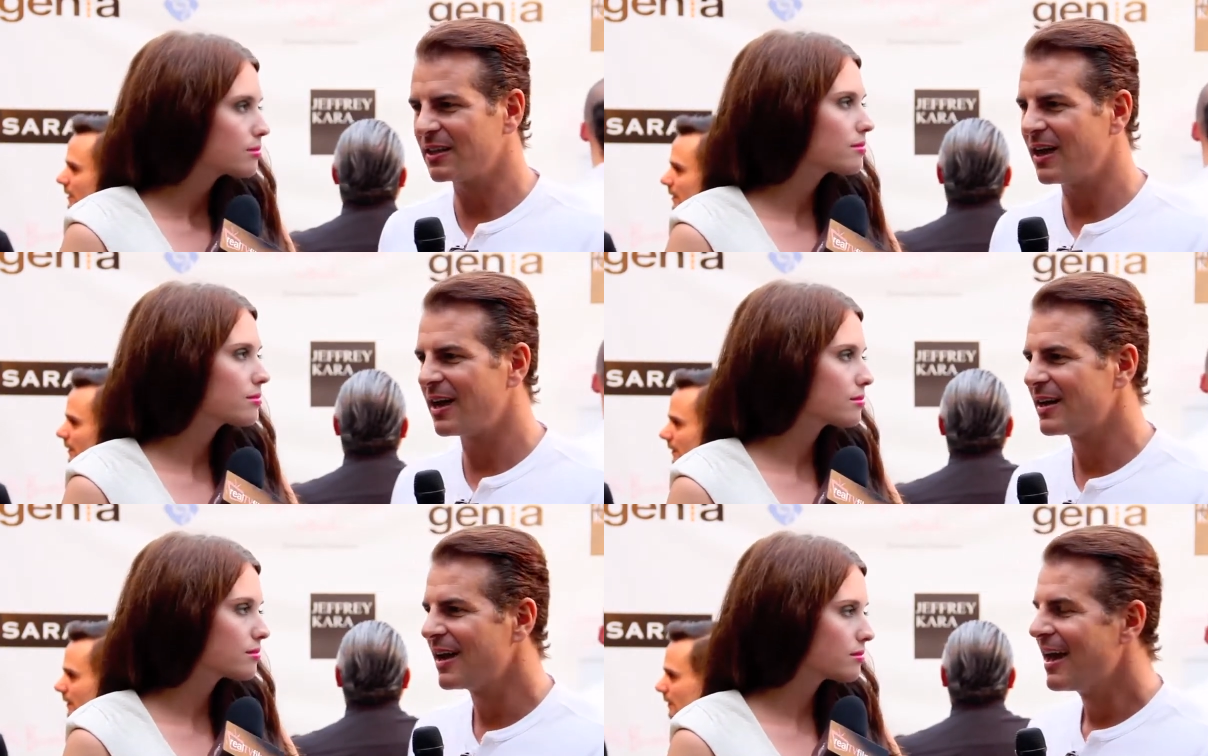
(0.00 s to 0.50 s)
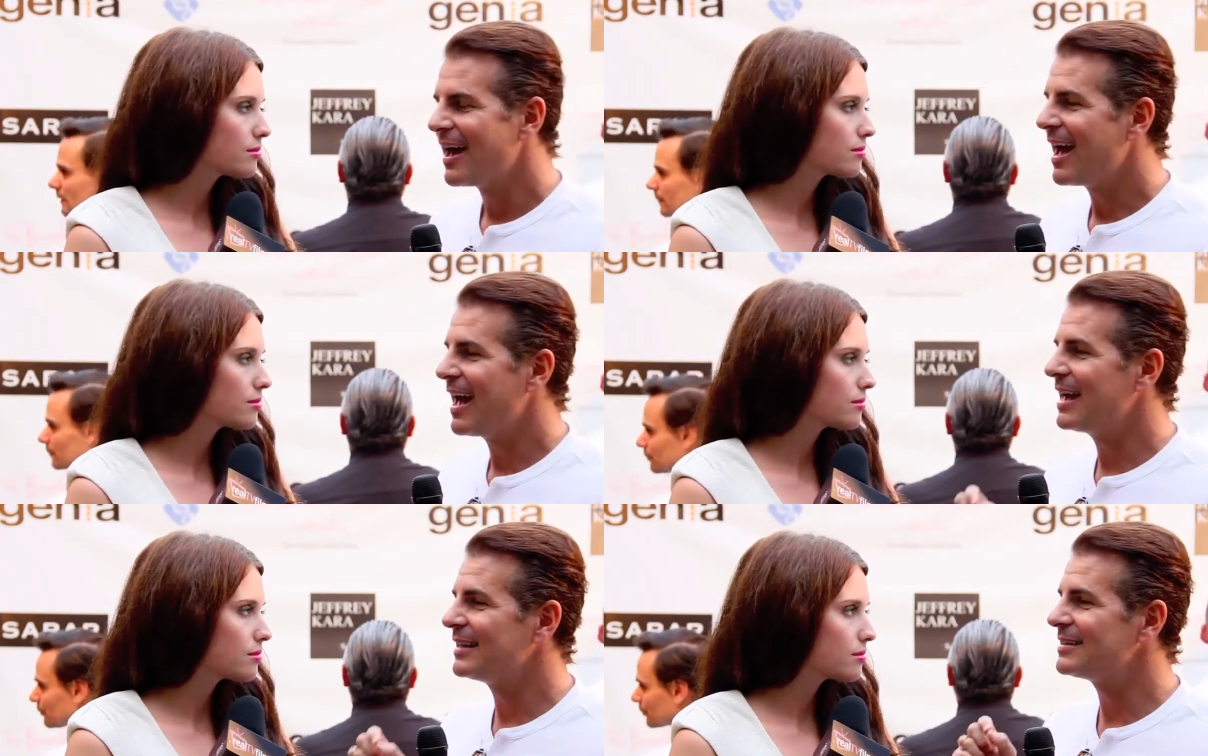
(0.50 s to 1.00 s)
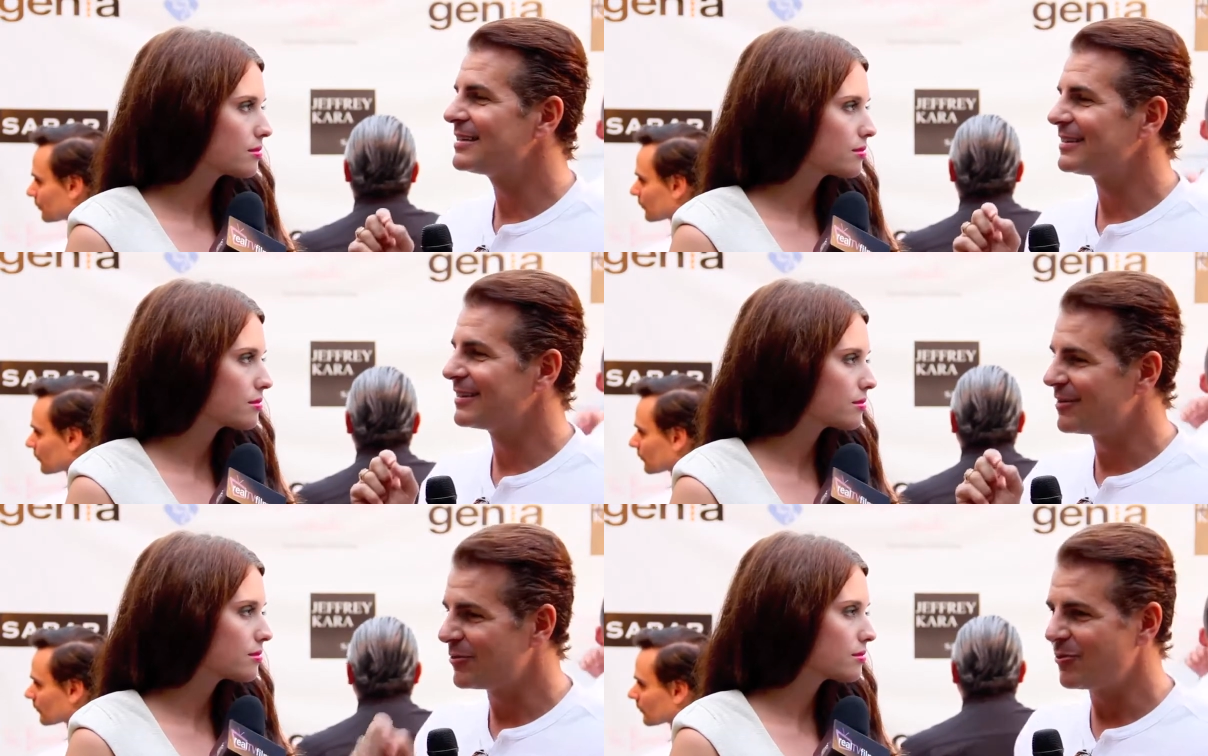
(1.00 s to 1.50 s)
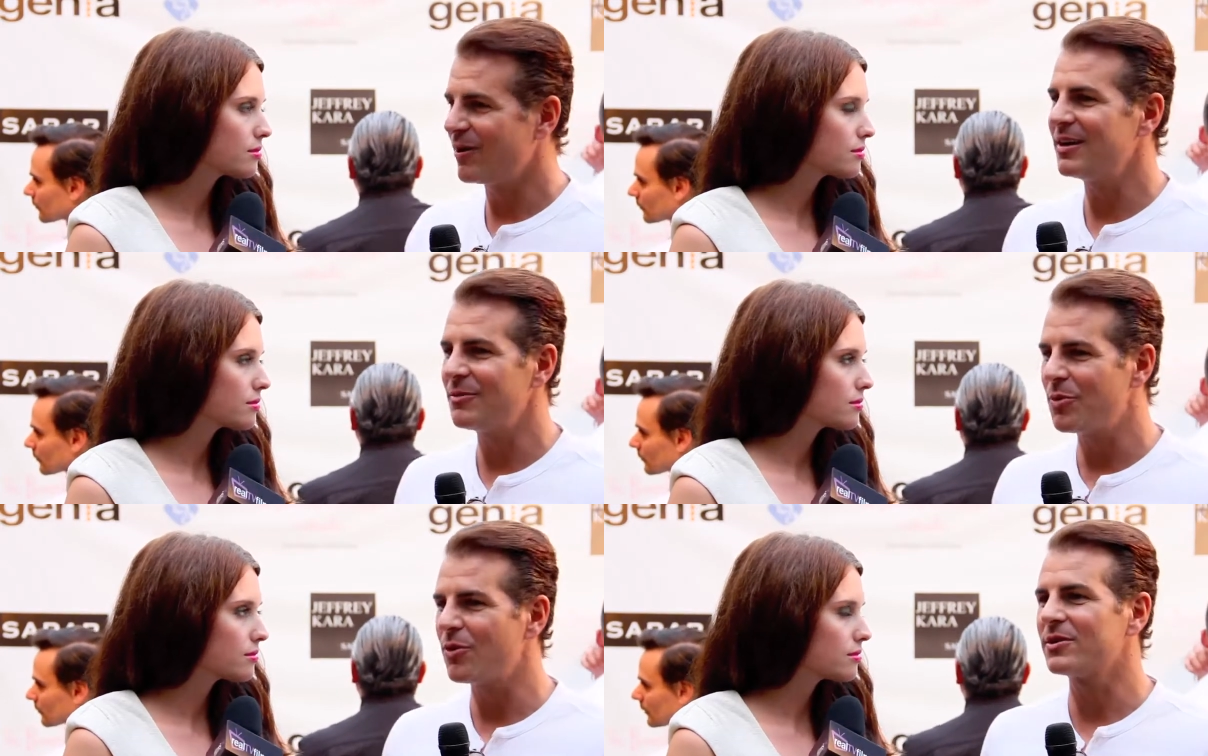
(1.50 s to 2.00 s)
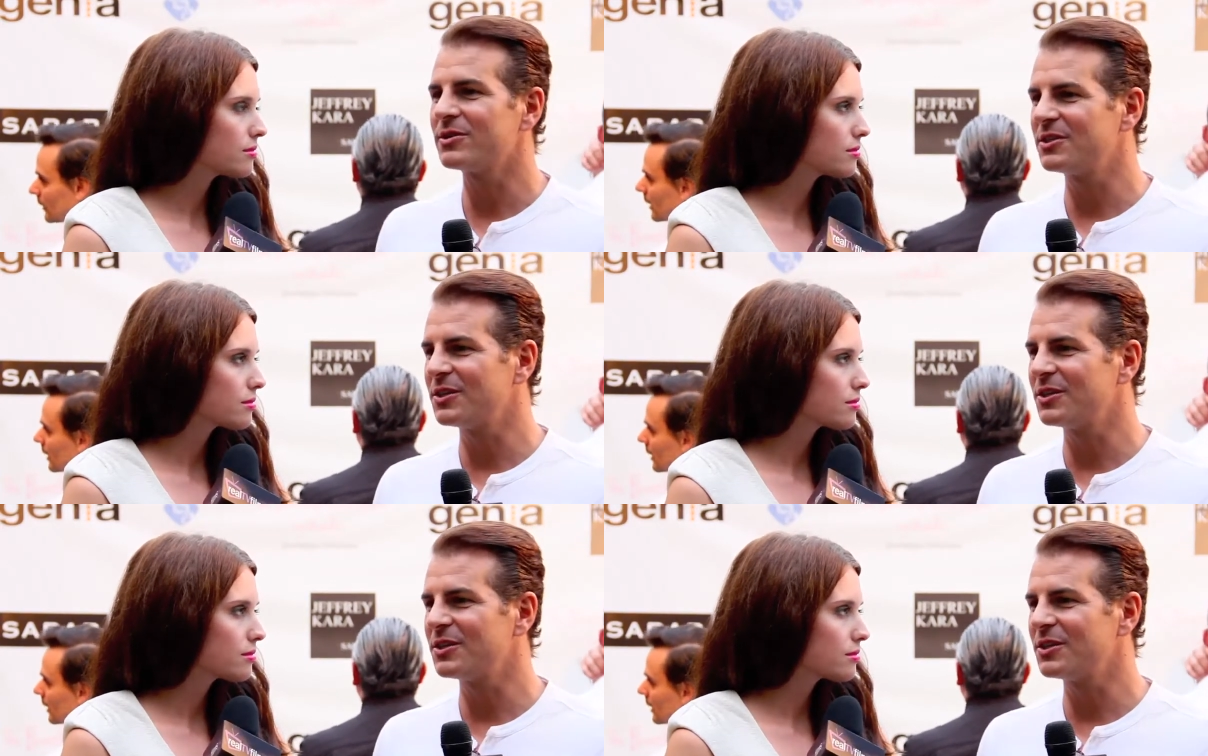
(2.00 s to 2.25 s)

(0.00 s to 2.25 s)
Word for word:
Speaker 1: a lot. And one important